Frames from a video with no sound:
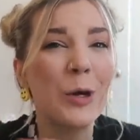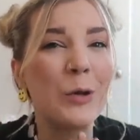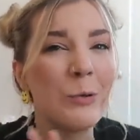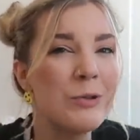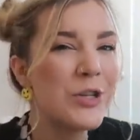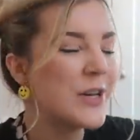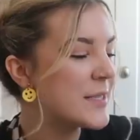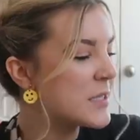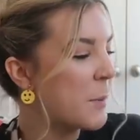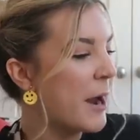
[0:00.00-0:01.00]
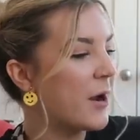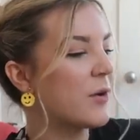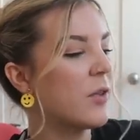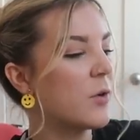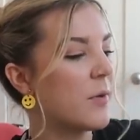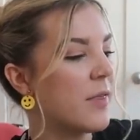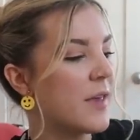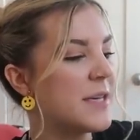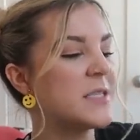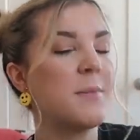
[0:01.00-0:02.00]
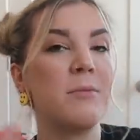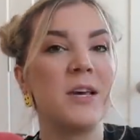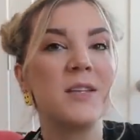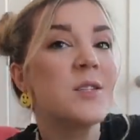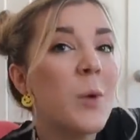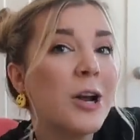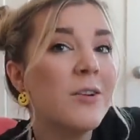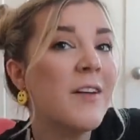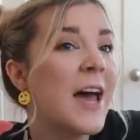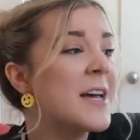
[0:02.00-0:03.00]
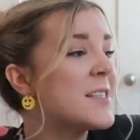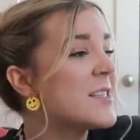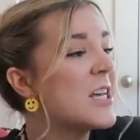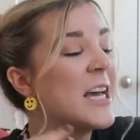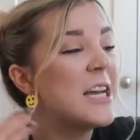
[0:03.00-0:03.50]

Gucci inspired look with this, maybe a sweater vest,